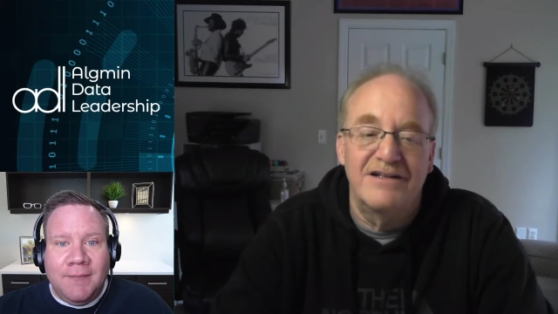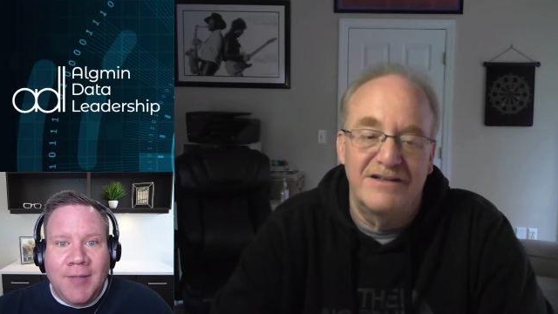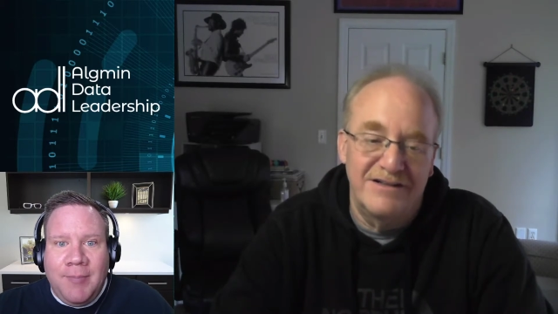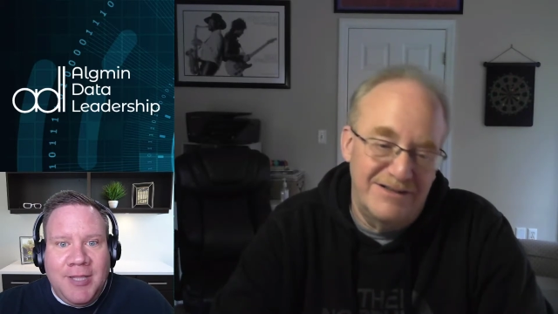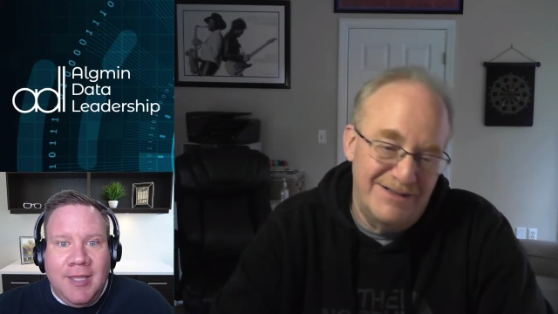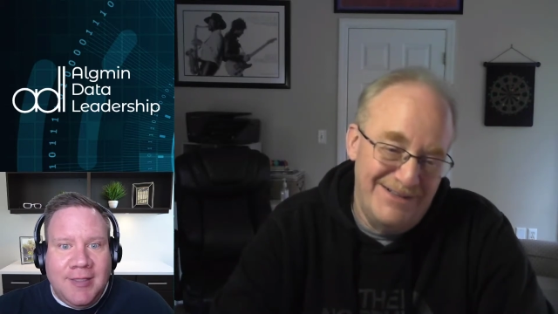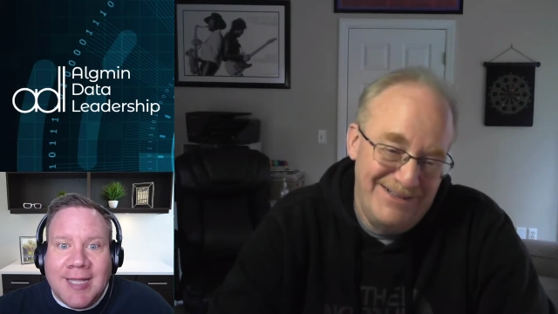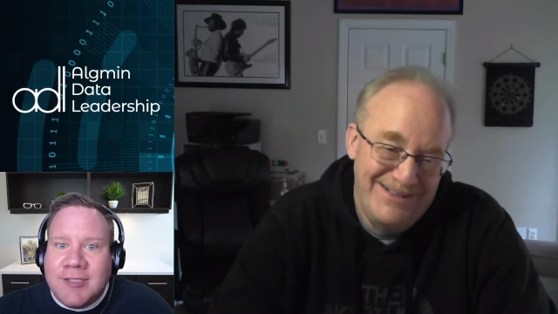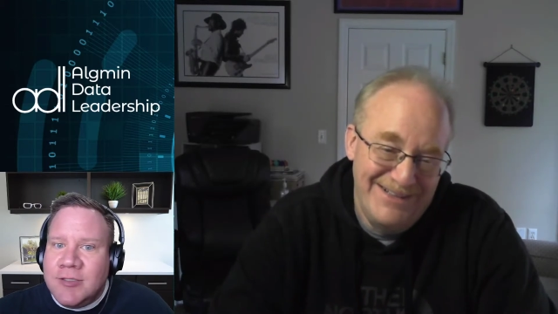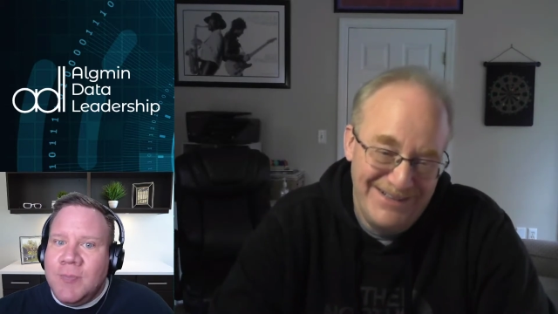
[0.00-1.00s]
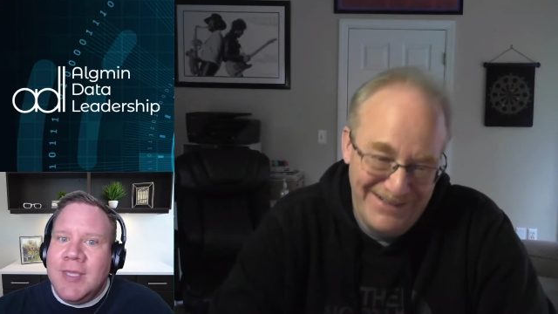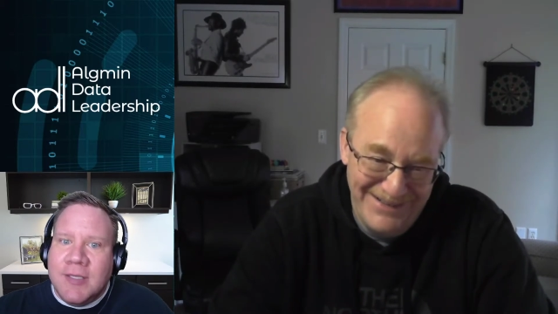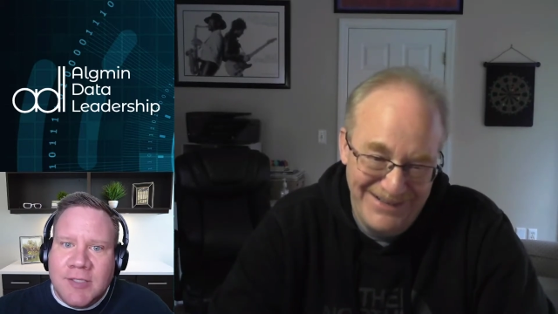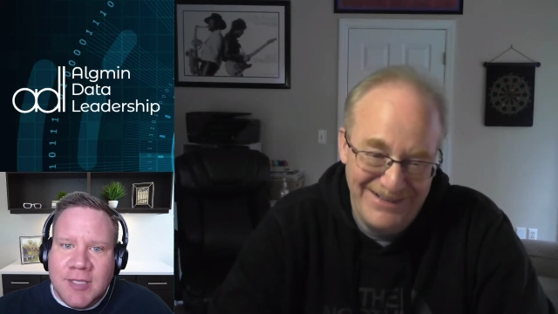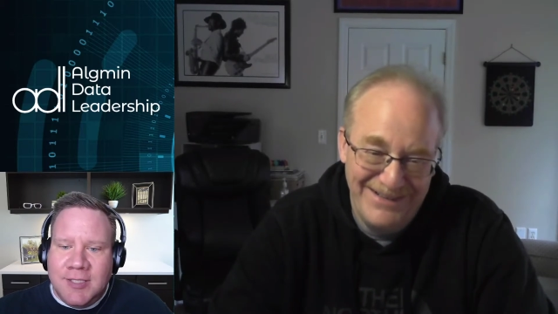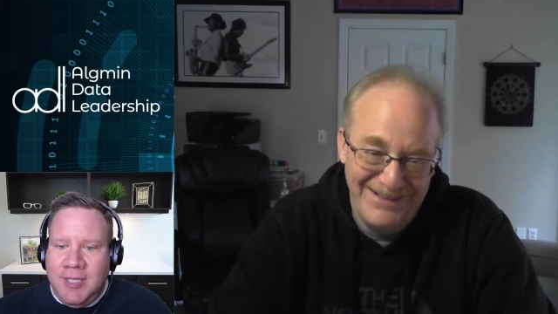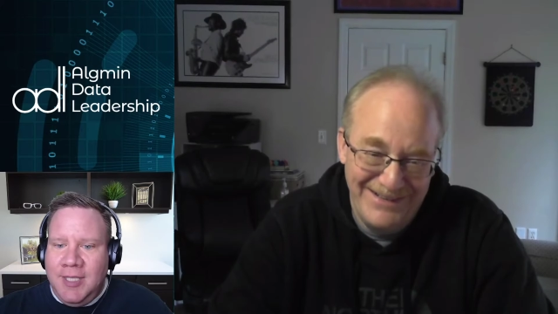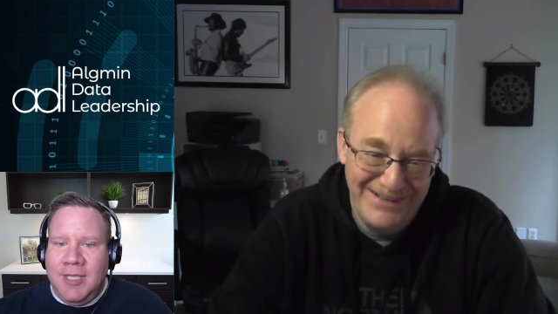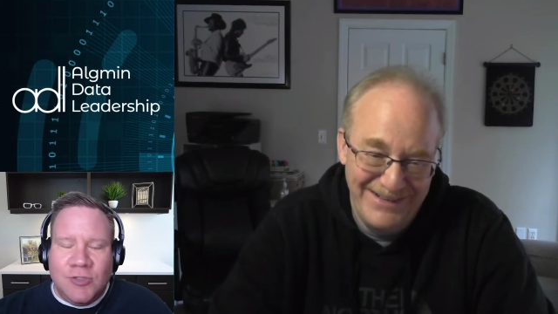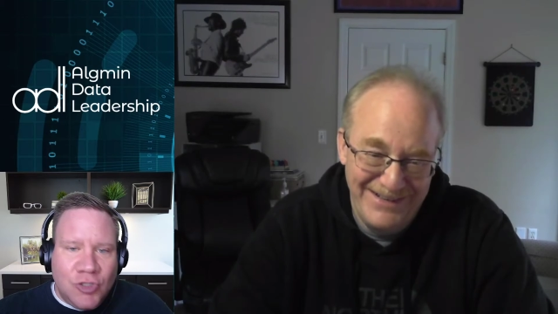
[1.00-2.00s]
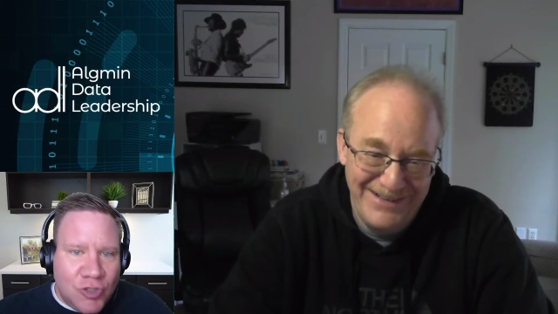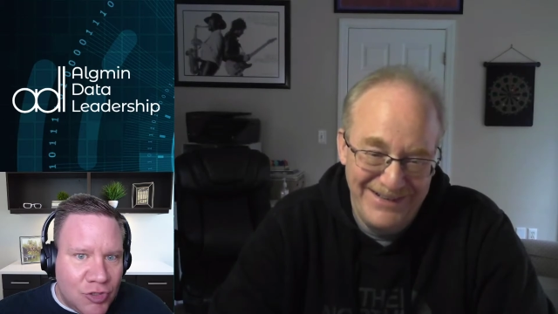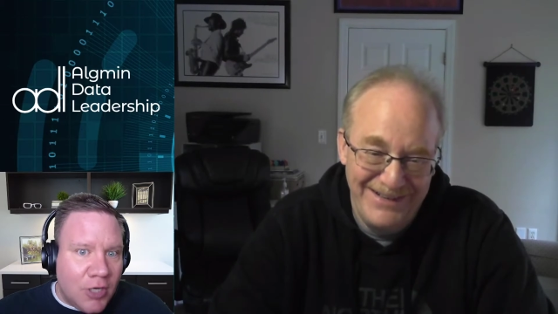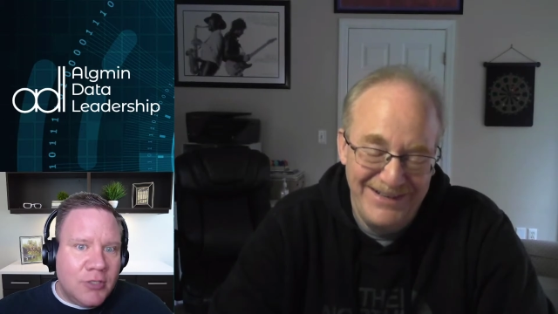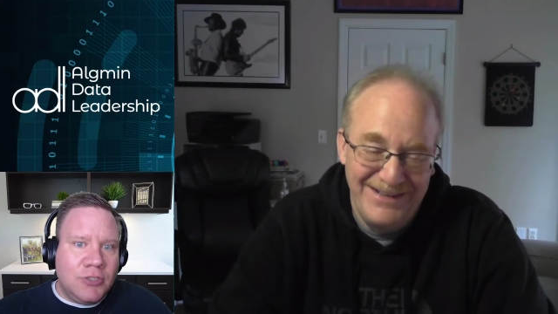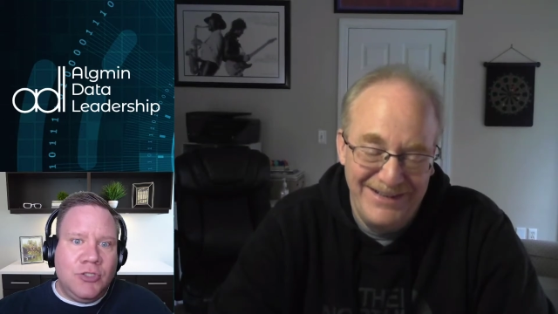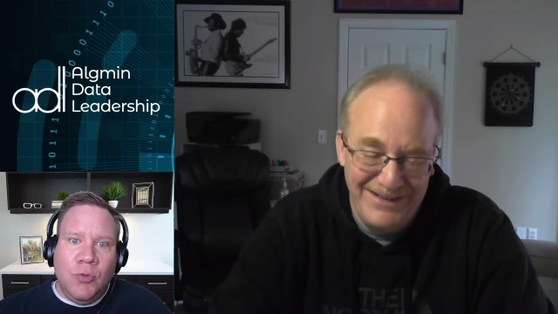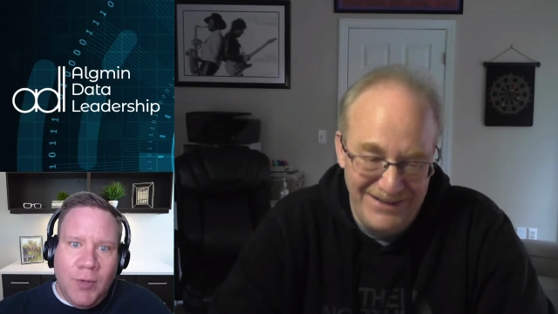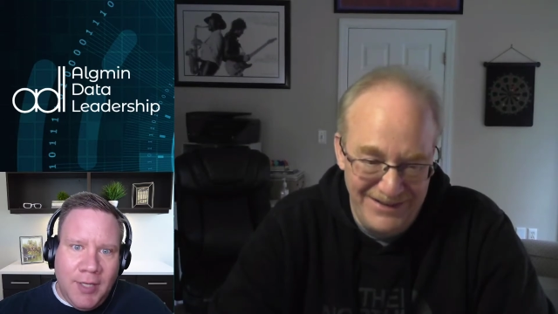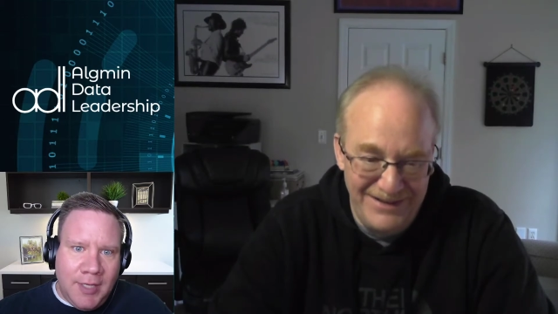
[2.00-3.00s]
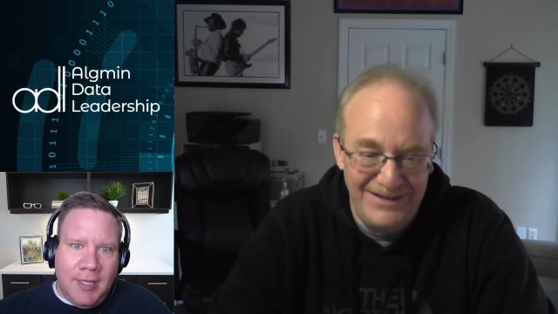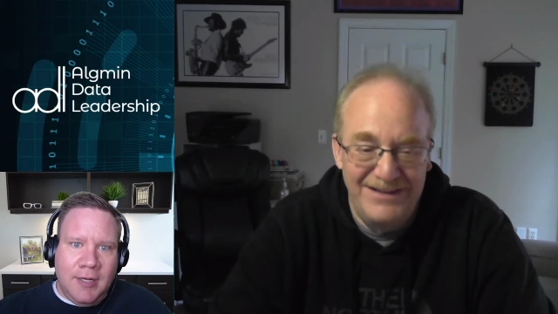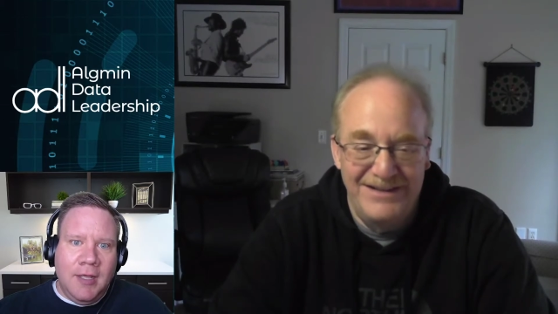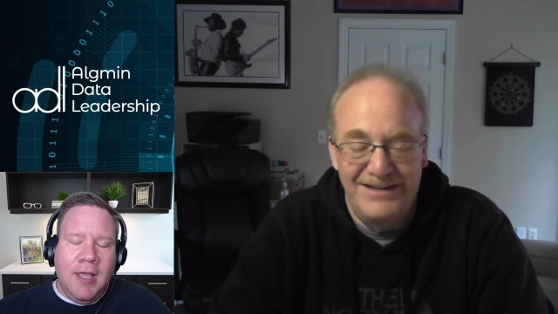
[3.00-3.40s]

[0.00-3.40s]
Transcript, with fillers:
Speaker 1: I mean, like, that to me is the key, is start doing it